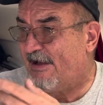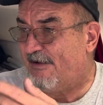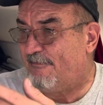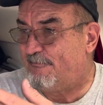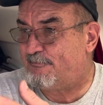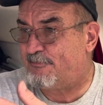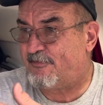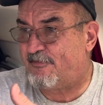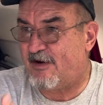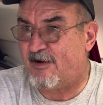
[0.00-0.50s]

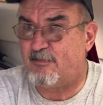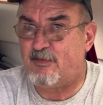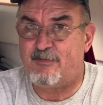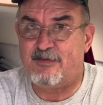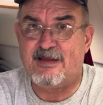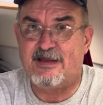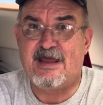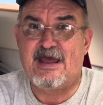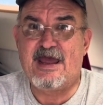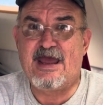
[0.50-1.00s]

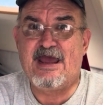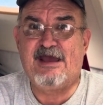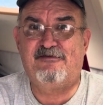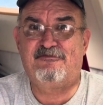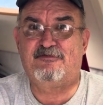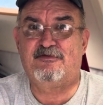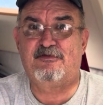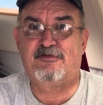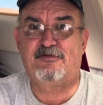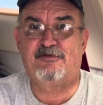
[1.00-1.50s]
probably a half
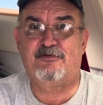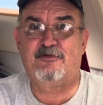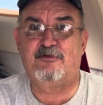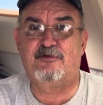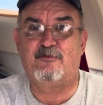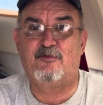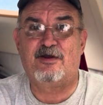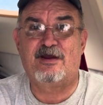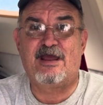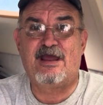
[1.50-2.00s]
to third
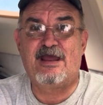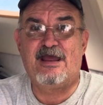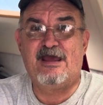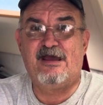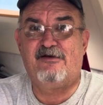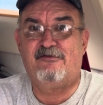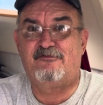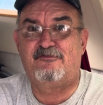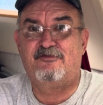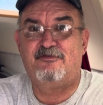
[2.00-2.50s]
of what I
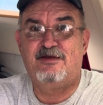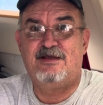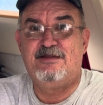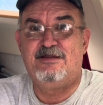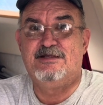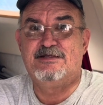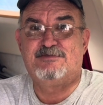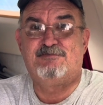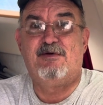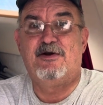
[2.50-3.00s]
have in
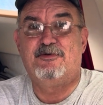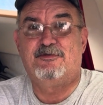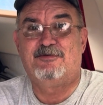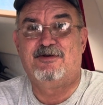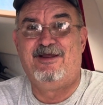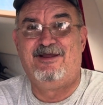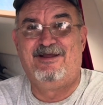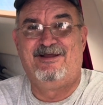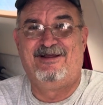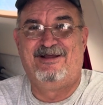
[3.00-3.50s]
this boat.
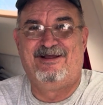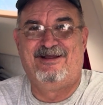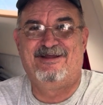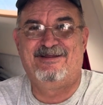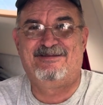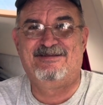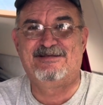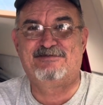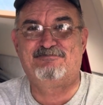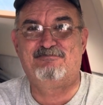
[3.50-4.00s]

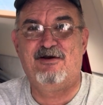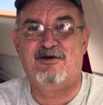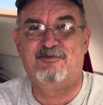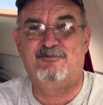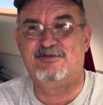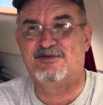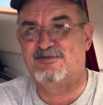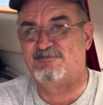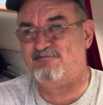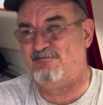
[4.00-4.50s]
This boat
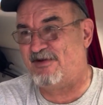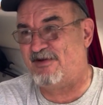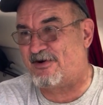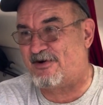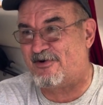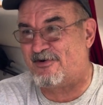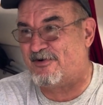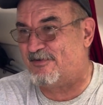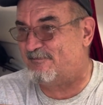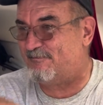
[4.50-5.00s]
was
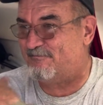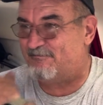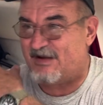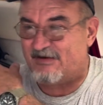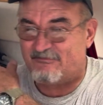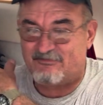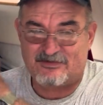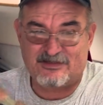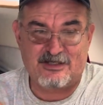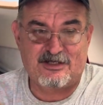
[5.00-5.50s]
bigger,
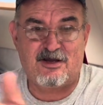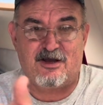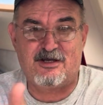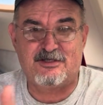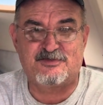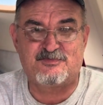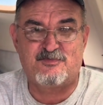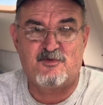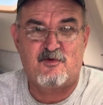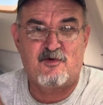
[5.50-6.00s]
everything
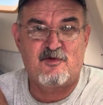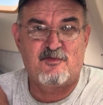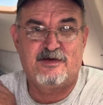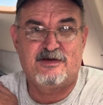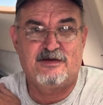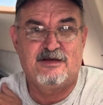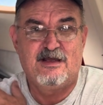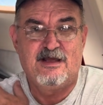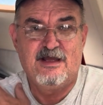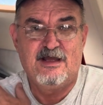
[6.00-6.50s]
cost more, but
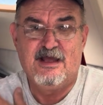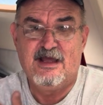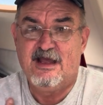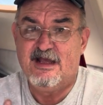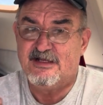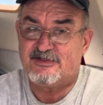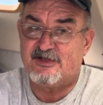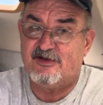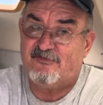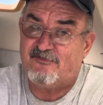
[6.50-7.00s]

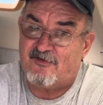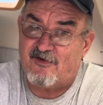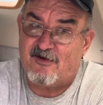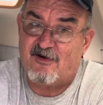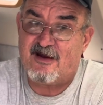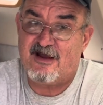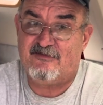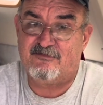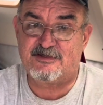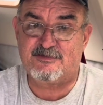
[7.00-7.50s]
so far
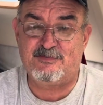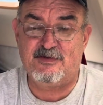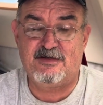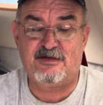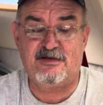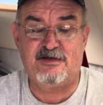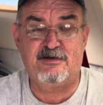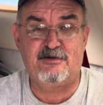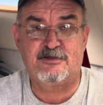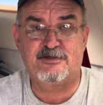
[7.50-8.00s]
I haven't spent
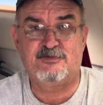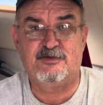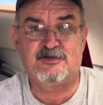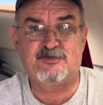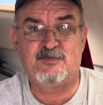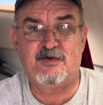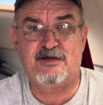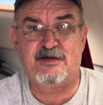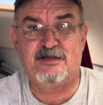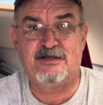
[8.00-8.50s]
near as much
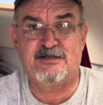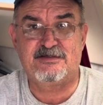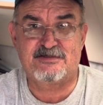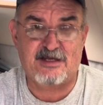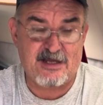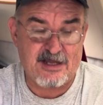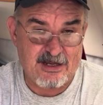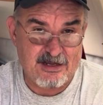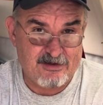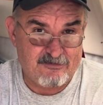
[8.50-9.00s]
money as
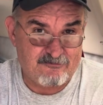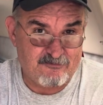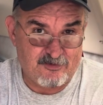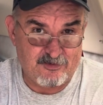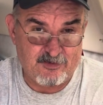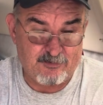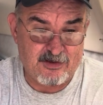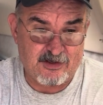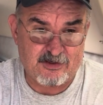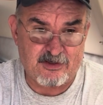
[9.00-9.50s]
I have on
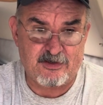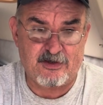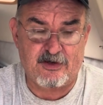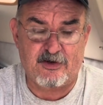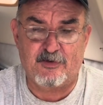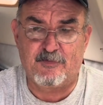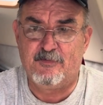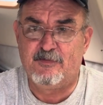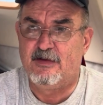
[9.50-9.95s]
the Buccaneer.